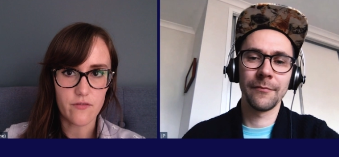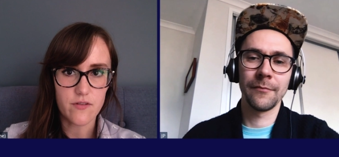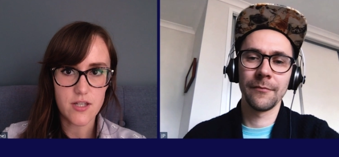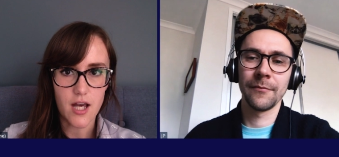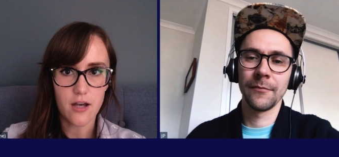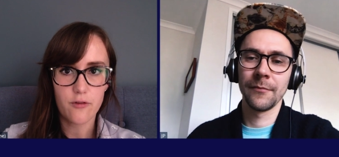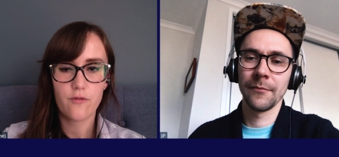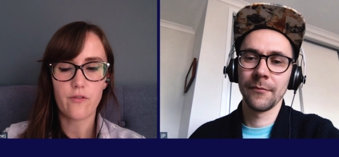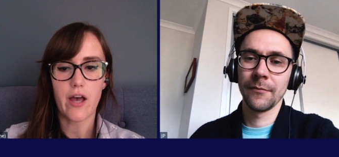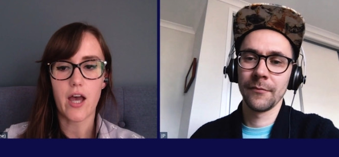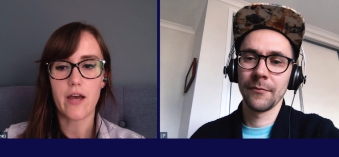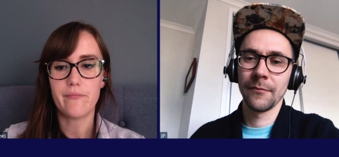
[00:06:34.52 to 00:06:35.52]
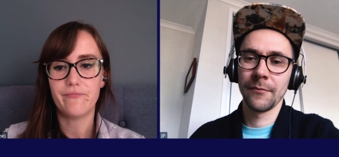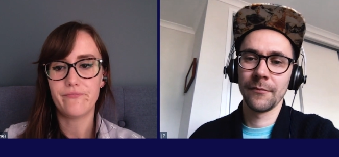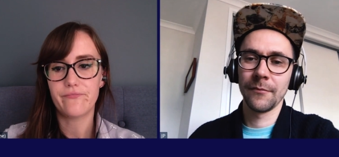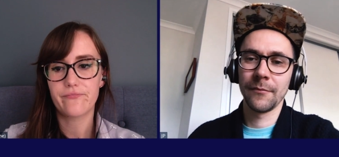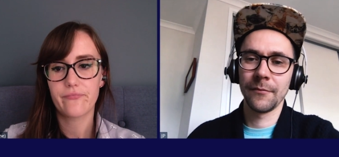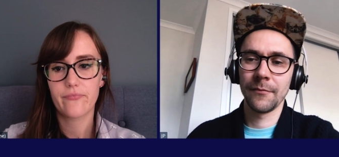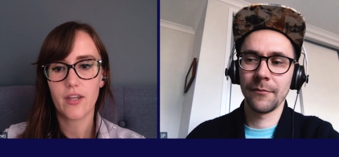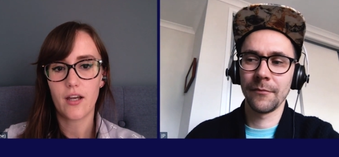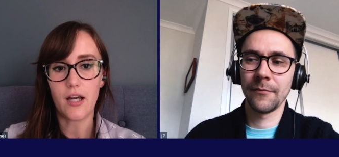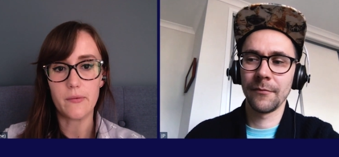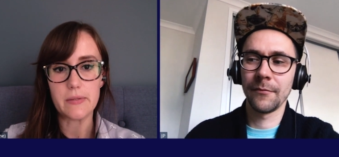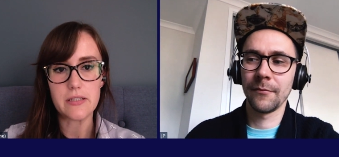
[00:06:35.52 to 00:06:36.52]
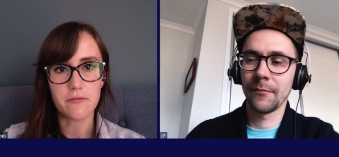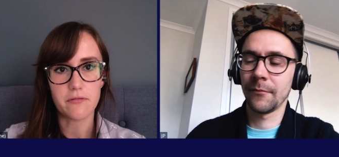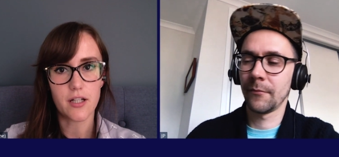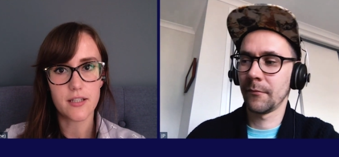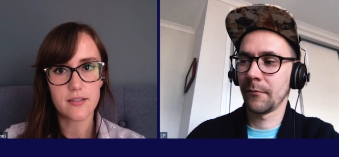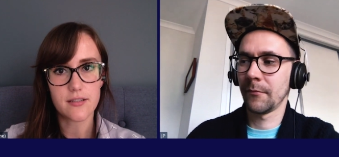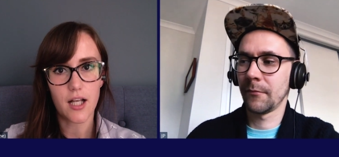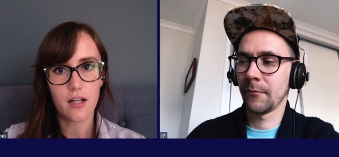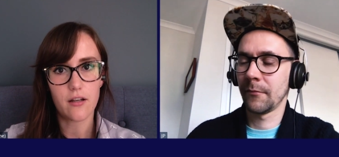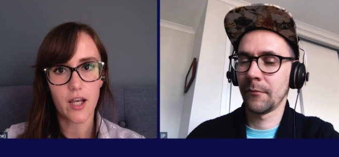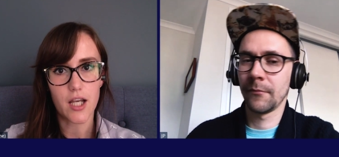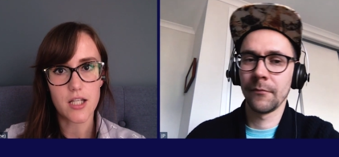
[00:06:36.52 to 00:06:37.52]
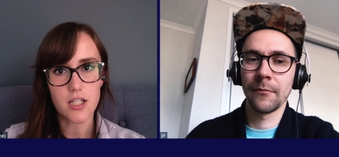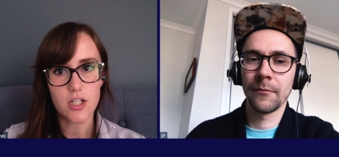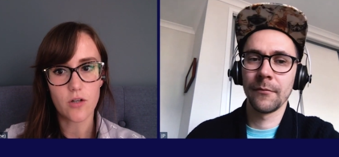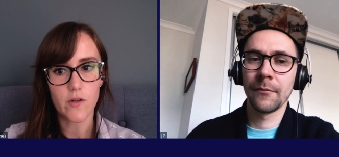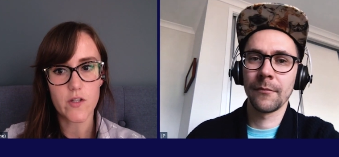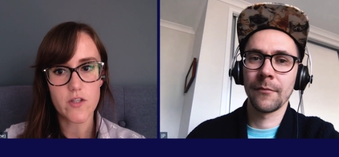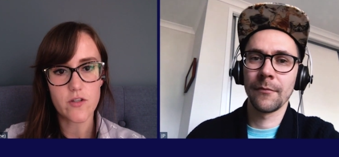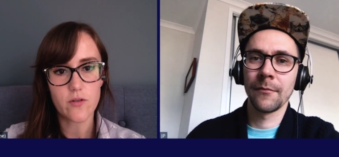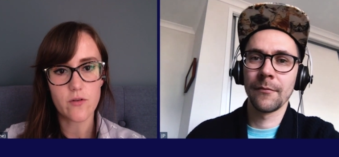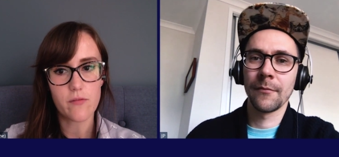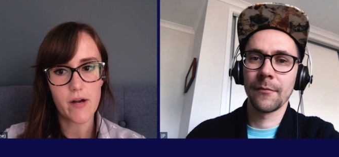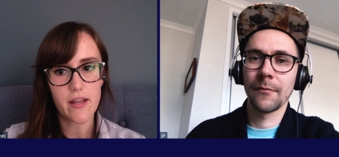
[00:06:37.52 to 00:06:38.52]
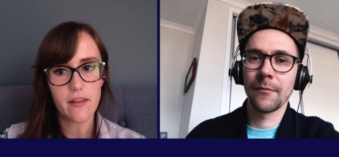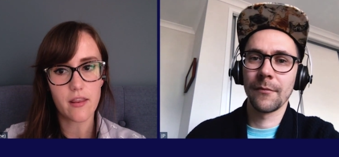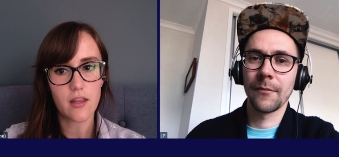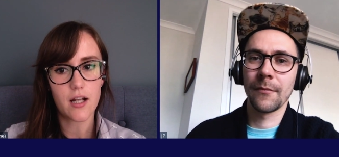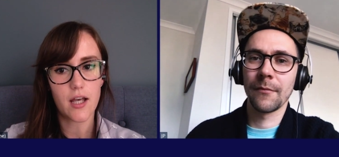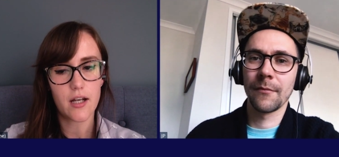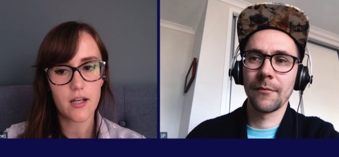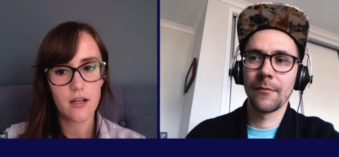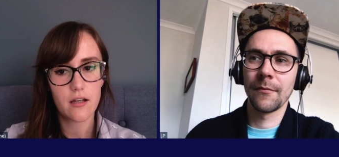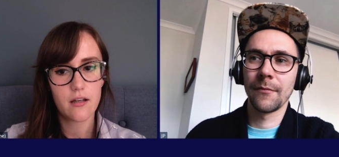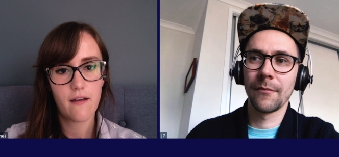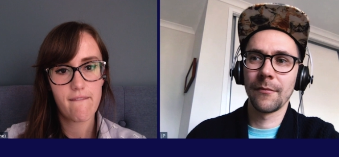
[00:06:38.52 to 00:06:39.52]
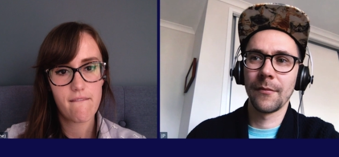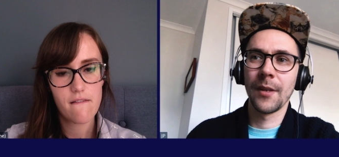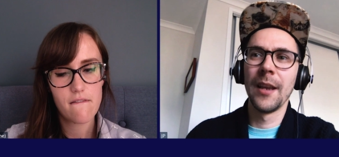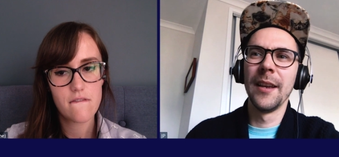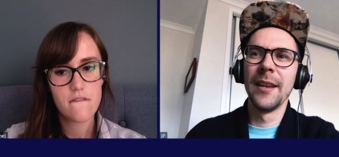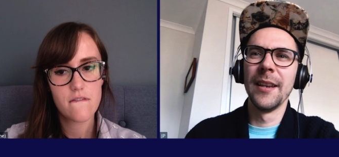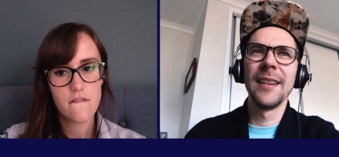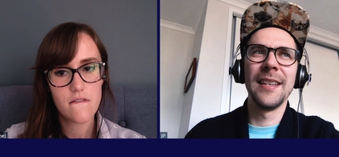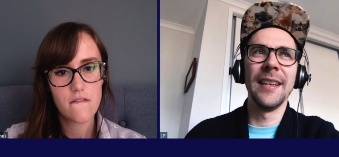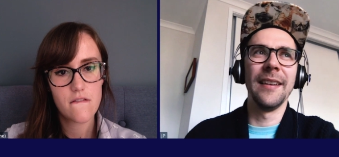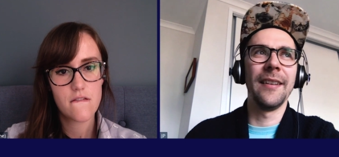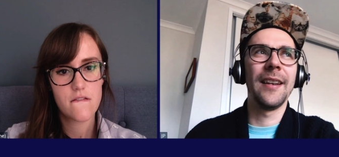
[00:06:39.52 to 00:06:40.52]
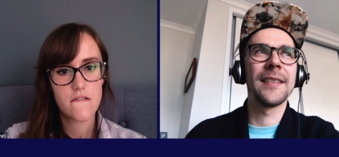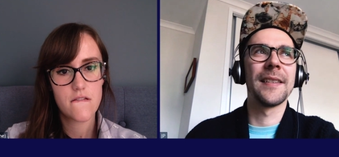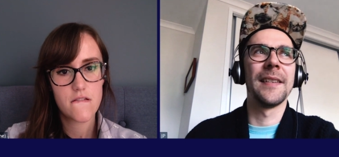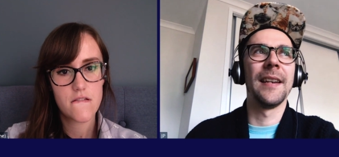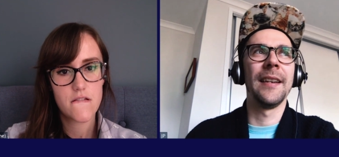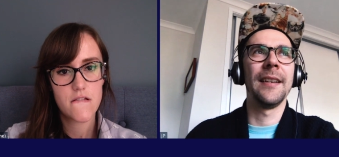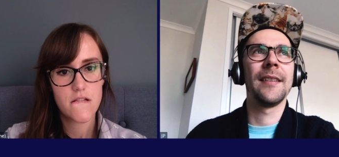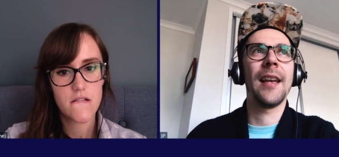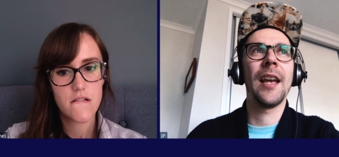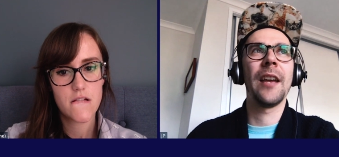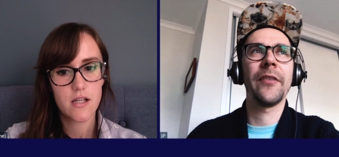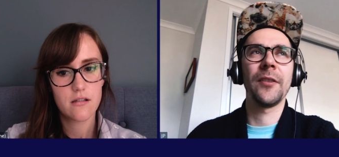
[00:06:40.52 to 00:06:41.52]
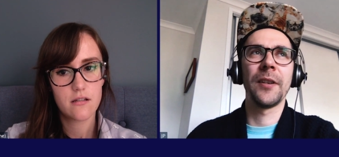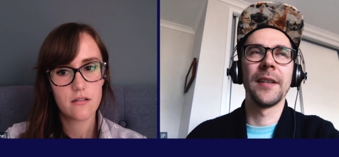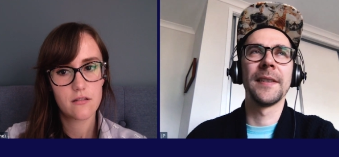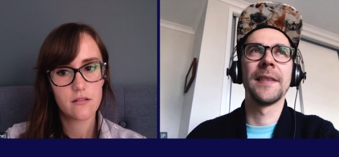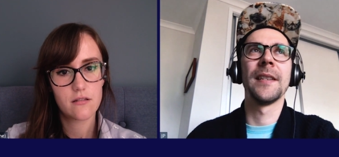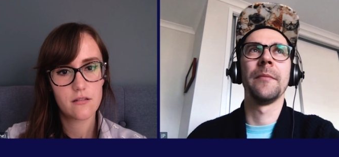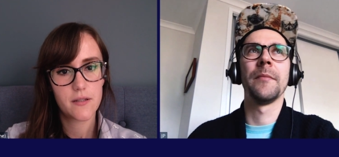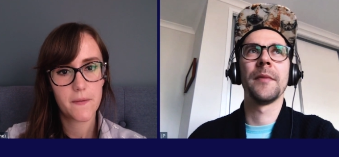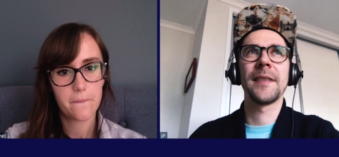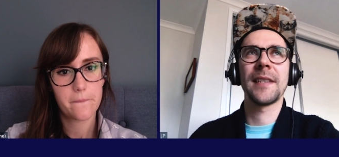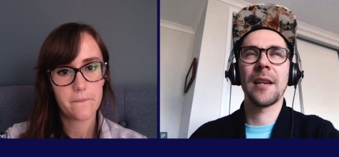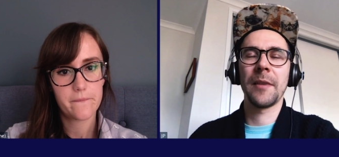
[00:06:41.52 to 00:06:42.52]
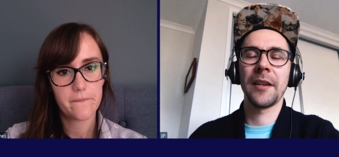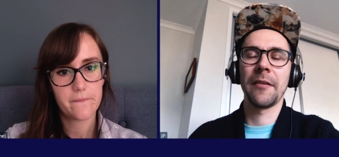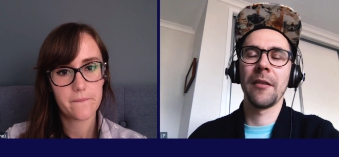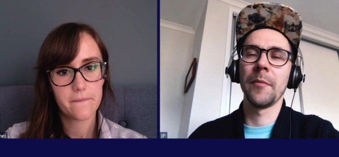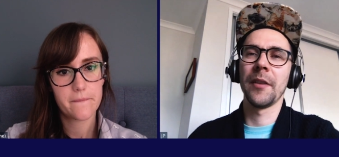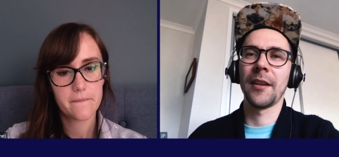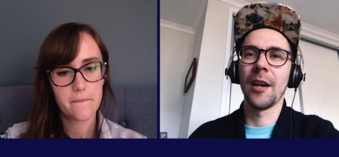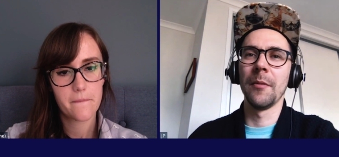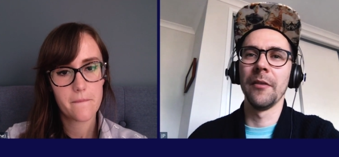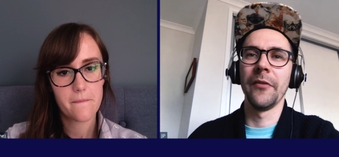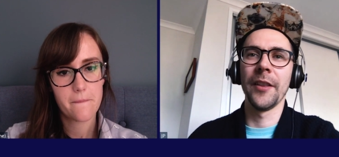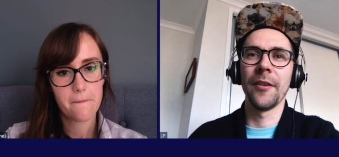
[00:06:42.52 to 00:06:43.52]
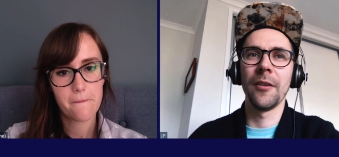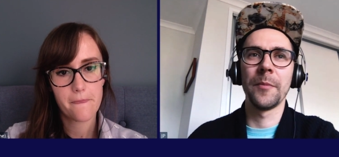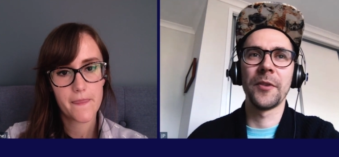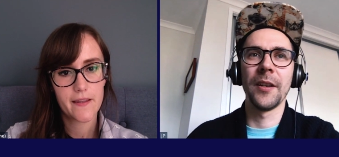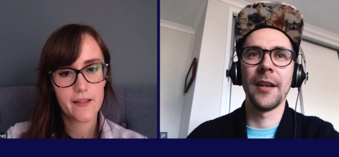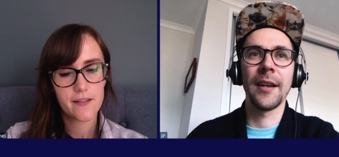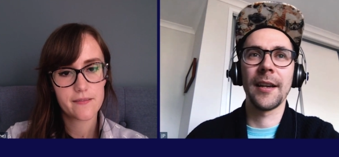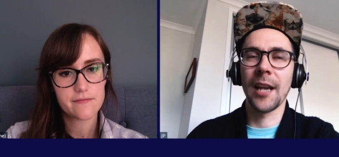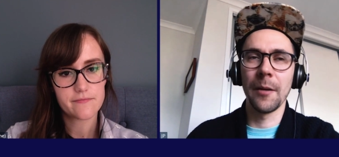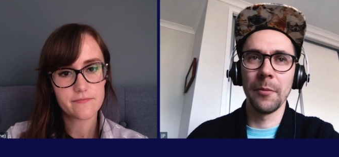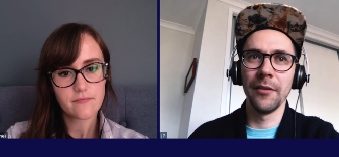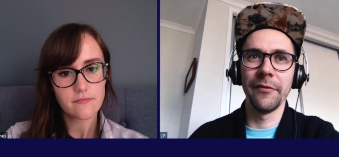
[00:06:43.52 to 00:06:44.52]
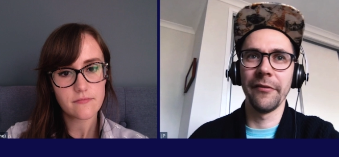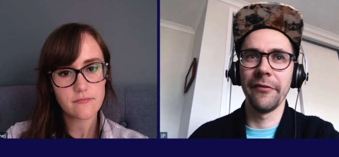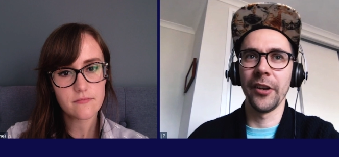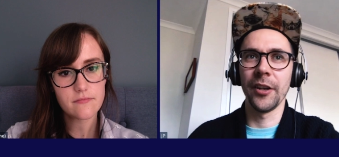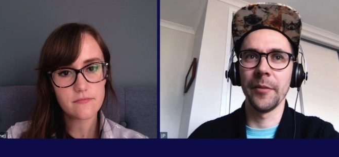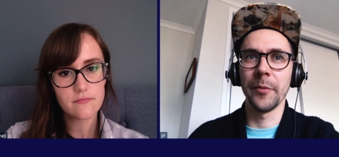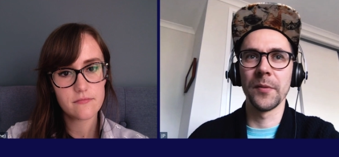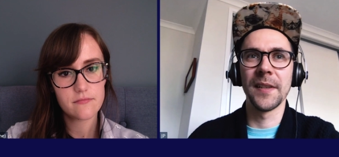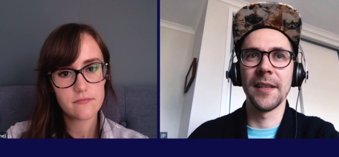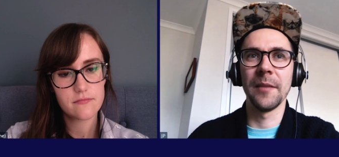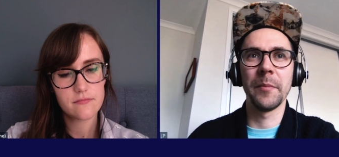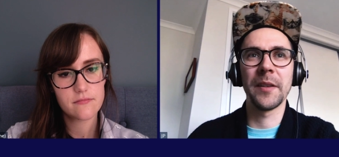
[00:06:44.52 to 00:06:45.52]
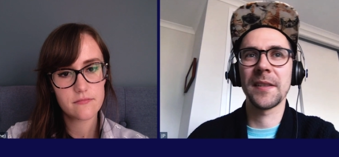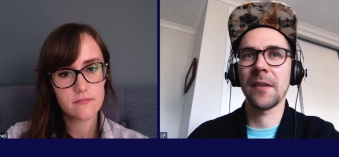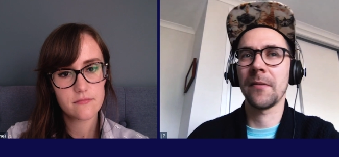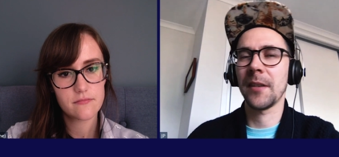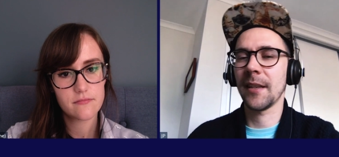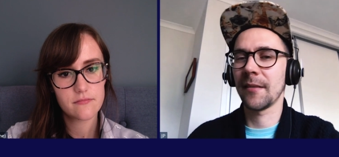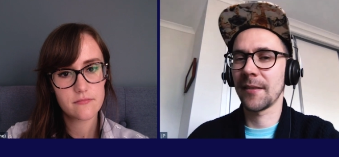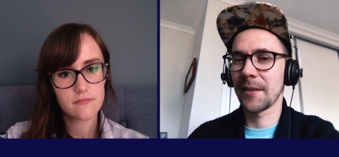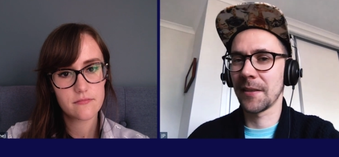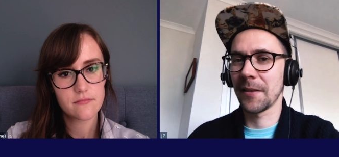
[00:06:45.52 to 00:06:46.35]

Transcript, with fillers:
Speaker 1: sort of stuff, um, I would definitely start looking into tokens sooner rather than later.
Speaker 2: Yeah, as I say, have a look into them. Start playing around with a couple of other options, a couple of variables in them, but don't get